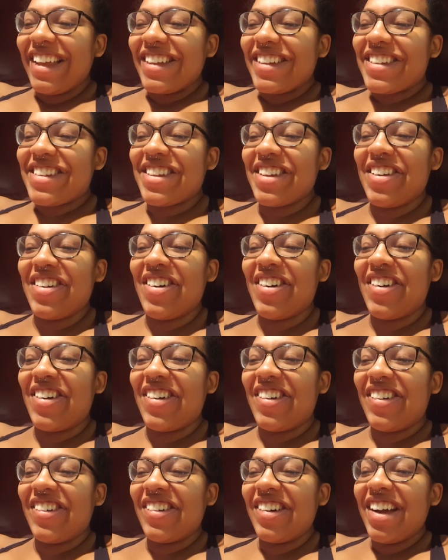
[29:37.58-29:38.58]

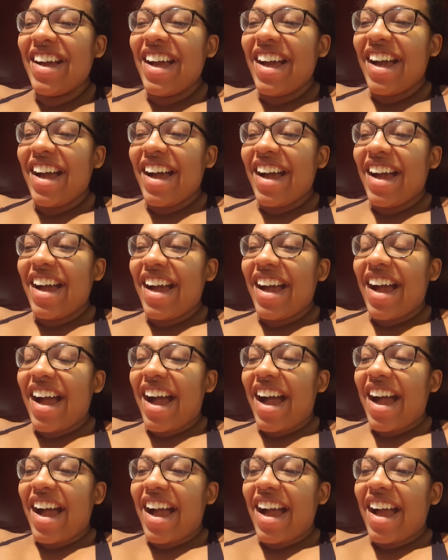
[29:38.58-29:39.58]
So,
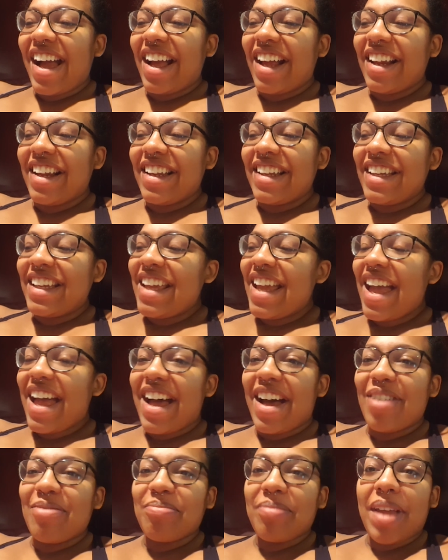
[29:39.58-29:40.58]

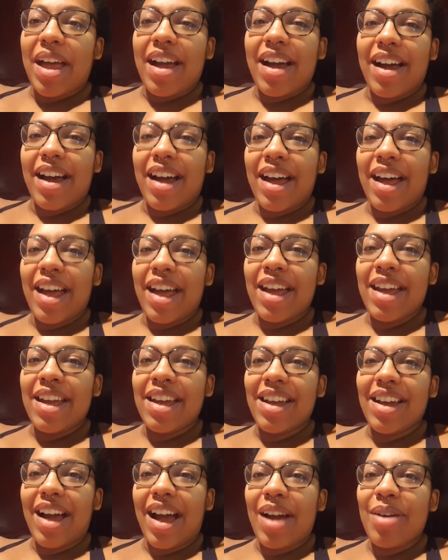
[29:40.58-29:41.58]
yeah,
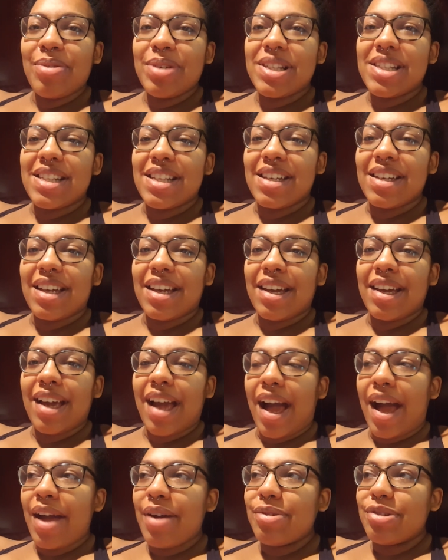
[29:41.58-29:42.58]
I was thinking
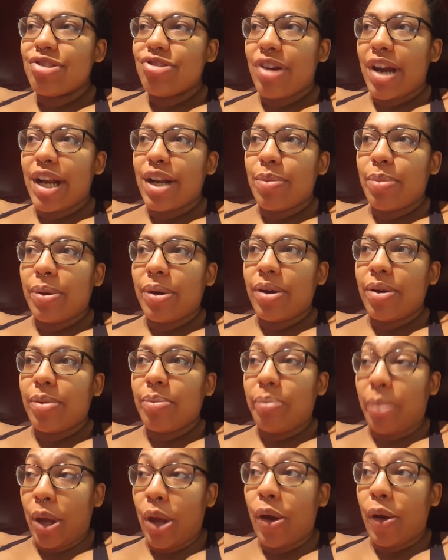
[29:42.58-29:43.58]
I was trying to
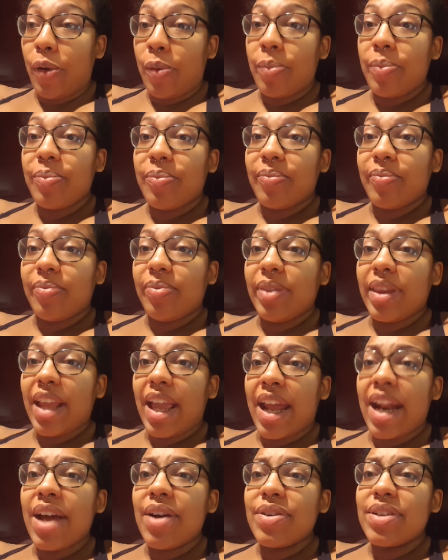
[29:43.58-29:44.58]
poop,
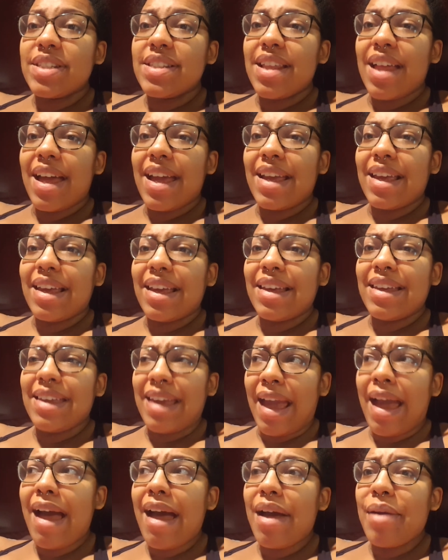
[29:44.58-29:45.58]
and I was like,
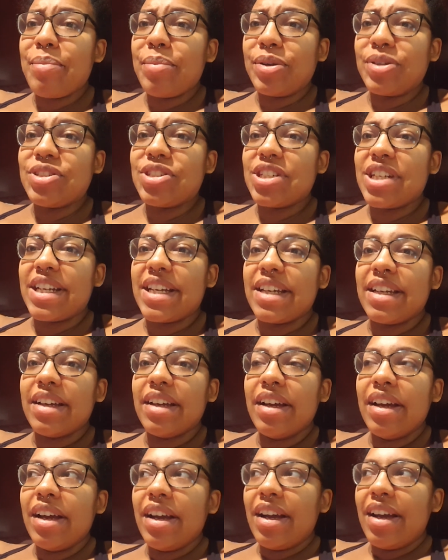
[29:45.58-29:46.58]
yeah, I'm pushing.
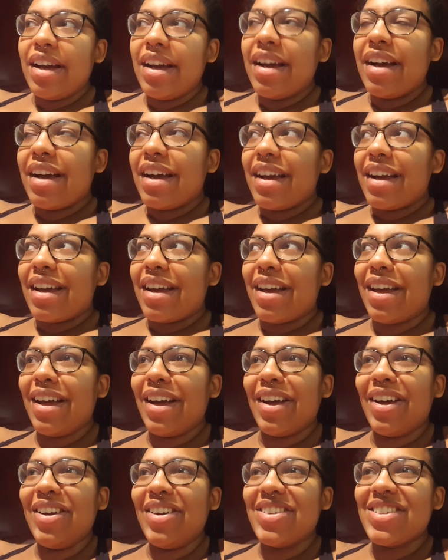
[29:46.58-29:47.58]

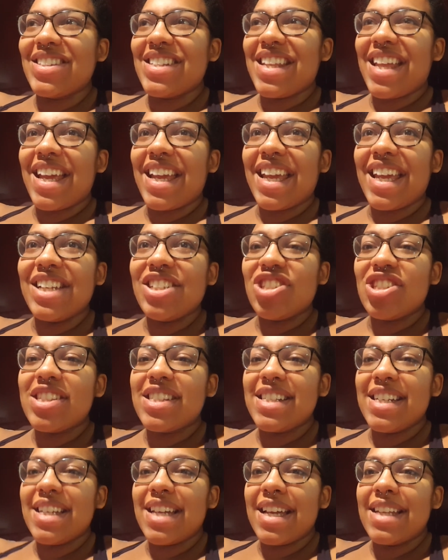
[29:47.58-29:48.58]
I was like,
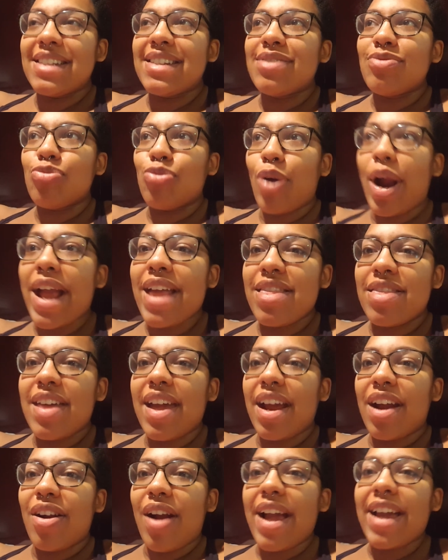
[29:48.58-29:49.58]
it's right
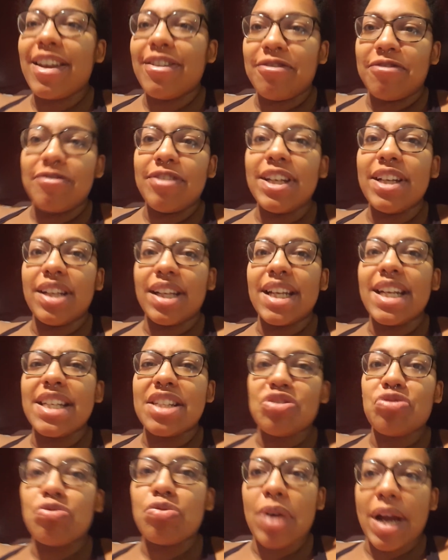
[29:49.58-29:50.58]
there. I can feel it.
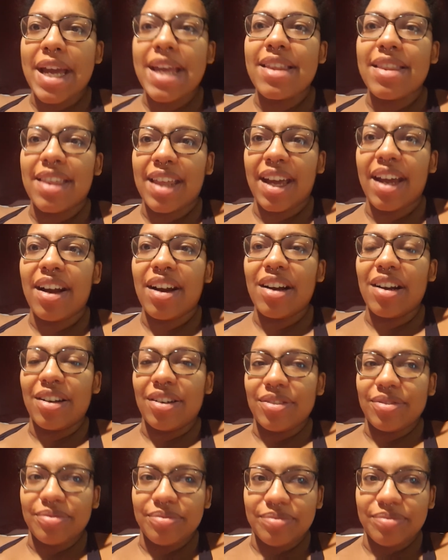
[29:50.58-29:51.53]
It's right there.